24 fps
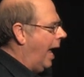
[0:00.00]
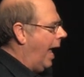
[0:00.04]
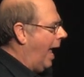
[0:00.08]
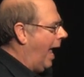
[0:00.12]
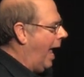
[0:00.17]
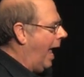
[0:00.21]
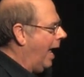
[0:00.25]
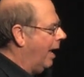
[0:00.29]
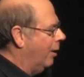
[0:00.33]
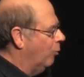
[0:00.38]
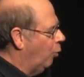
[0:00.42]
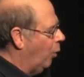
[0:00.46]

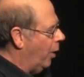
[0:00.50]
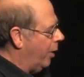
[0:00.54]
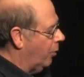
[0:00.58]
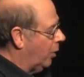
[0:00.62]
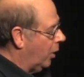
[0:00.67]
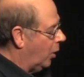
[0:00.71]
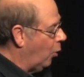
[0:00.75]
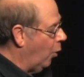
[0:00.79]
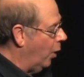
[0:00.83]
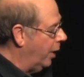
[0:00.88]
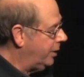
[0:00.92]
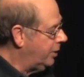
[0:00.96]
and we were
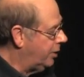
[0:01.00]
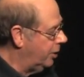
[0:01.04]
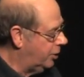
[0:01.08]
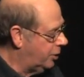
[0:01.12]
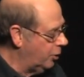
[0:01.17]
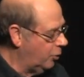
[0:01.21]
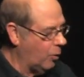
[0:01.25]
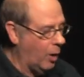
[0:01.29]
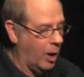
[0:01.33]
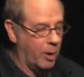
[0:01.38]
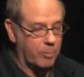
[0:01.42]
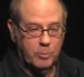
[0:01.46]
going to
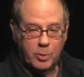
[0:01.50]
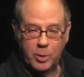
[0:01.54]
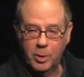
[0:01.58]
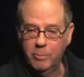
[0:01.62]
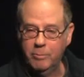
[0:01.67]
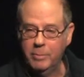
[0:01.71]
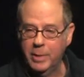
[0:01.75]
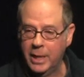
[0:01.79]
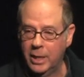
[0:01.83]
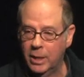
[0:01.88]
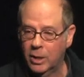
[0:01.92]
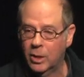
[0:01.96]
do our
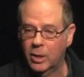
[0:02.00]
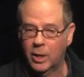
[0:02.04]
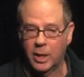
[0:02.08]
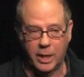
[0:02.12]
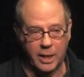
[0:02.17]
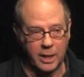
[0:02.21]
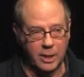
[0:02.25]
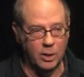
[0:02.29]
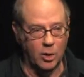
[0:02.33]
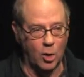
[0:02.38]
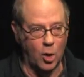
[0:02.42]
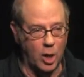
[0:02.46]
premiere
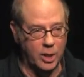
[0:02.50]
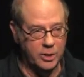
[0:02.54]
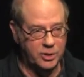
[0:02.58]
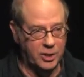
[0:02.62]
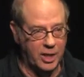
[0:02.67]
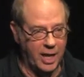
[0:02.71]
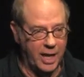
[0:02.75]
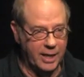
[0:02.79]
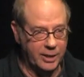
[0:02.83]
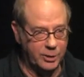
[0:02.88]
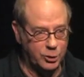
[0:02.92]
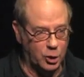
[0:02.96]
in Los
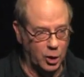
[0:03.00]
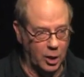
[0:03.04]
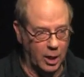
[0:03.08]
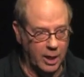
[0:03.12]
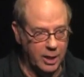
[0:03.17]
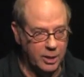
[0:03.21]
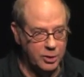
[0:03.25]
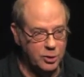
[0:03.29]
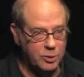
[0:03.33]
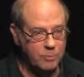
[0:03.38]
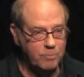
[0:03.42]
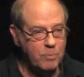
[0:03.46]

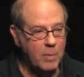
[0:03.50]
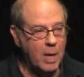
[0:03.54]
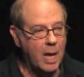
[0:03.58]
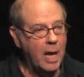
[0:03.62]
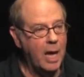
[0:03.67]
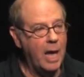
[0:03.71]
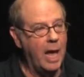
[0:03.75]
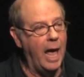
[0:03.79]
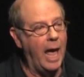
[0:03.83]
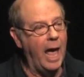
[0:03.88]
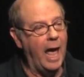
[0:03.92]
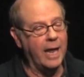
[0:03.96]
Angeles.
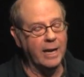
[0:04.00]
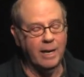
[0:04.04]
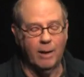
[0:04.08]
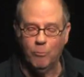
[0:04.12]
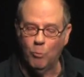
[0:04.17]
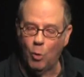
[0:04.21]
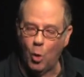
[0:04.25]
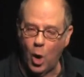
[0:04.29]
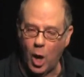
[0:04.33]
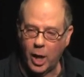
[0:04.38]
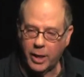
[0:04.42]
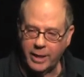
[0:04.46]
And I'm
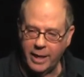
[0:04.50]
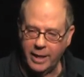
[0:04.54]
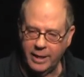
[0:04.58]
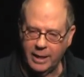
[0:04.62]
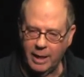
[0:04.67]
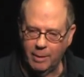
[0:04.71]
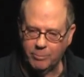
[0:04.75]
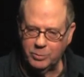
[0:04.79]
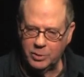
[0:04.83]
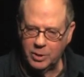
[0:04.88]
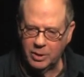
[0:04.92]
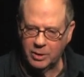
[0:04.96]
walking
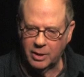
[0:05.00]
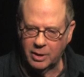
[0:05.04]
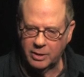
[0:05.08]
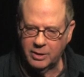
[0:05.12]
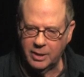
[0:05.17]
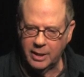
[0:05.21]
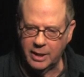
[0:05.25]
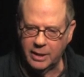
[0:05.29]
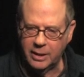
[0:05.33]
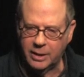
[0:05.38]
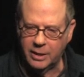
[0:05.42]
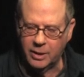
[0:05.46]
up to the
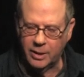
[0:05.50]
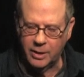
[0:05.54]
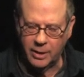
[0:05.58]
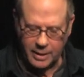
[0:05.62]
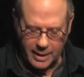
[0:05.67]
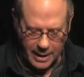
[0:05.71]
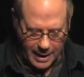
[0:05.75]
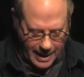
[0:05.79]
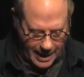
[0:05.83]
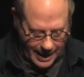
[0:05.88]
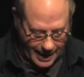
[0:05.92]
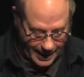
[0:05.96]
theater.
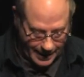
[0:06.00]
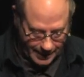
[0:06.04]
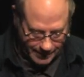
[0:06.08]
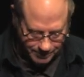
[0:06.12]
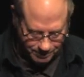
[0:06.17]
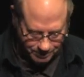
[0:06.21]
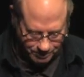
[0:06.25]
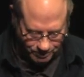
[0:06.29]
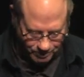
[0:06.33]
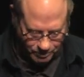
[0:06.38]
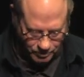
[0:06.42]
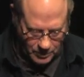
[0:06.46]
Um,
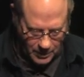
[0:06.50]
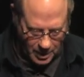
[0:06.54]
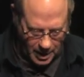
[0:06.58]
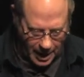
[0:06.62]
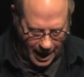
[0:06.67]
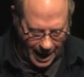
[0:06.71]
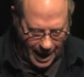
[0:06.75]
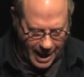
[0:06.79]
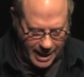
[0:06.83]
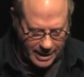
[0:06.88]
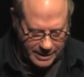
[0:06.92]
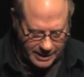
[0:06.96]

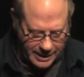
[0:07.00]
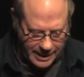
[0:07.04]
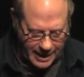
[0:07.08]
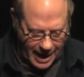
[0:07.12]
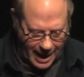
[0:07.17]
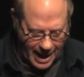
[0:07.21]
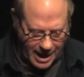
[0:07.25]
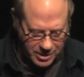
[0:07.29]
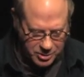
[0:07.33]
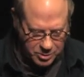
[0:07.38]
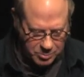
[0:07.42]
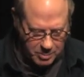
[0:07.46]
Andy
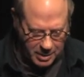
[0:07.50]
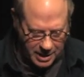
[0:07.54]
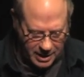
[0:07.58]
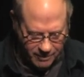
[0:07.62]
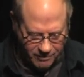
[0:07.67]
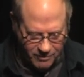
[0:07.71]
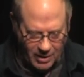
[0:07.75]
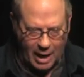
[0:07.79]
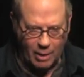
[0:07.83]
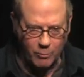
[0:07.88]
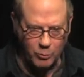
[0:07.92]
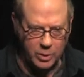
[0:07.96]
asked me
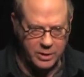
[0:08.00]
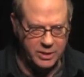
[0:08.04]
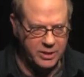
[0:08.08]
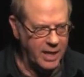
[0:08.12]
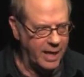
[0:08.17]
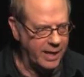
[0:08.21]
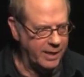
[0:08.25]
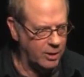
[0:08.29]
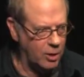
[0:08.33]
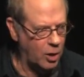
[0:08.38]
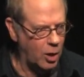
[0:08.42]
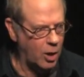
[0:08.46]
if I would
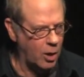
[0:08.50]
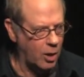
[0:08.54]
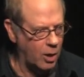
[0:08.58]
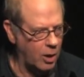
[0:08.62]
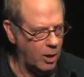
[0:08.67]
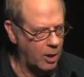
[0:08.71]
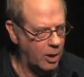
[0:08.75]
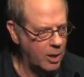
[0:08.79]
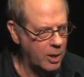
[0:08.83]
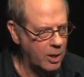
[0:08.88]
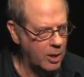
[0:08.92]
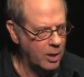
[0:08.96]
take
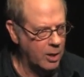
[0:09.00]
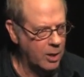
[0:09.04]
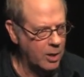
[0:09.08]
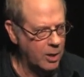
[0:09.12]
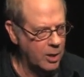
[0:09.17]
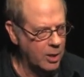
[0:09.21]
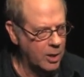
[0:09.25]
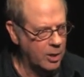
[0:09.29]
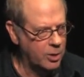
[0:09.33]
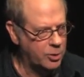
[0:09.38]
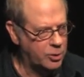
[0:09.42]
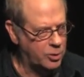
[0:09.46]
her
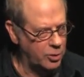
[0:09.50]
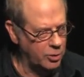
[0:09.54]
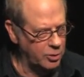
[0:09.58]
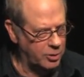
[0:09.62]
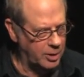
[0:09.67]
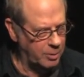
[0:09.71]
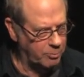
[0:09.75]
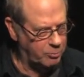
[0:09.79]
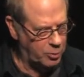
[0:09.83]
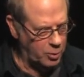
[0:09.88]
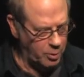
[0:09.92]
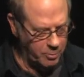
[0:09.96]
to
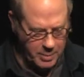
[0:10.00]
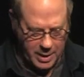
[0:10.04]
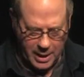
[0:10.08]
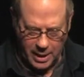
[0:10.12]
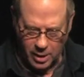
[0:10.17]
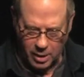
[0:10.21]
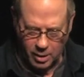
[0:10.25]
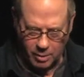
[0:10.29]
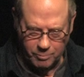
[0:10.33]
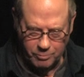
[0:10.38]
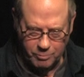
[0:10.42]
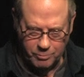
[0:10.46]
the
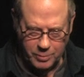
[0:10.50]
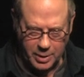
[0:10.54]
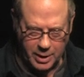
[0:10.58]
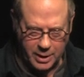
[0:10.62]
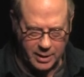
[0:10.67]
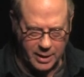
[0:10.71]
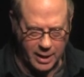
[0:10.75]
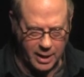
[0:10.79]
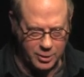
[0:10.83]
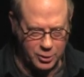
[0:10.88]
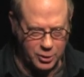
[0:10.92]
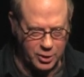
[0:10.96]
premiere
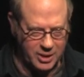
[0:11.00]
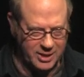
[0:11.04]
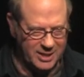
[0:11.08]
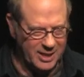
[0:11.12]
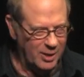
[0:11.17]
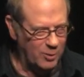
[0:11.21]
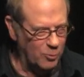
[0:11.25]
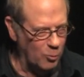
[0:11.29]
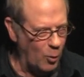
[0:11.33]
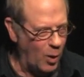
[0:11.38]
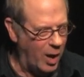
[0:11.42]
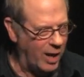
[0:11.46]
because she
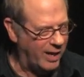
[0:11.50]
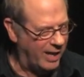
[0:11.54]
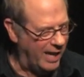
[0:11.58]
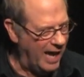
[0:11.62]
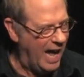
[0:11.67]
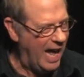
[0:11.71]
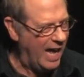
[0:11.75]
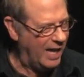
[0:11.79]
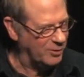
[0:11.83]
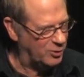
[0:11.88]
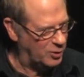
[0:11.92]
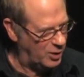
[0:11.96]
didn't want
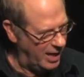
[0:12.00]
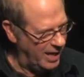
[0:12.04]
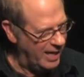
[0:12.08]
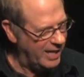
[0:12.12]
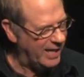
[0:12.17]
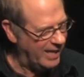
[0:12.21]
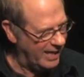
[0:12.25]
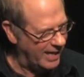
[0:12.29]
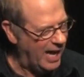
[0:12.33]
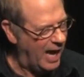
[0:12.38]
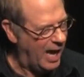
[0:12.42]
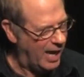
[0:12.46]
guys
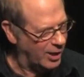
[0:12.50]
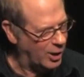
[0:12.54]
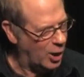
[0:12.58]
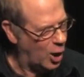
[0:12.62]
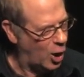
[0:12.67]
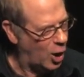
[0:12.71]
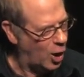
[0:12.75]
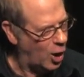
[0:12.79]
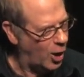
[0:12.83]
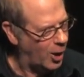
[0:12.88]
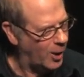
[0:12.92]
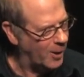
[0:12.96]
hitting on
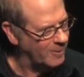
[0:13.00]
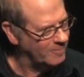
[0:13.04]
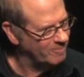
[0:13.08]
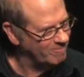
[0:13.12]
her.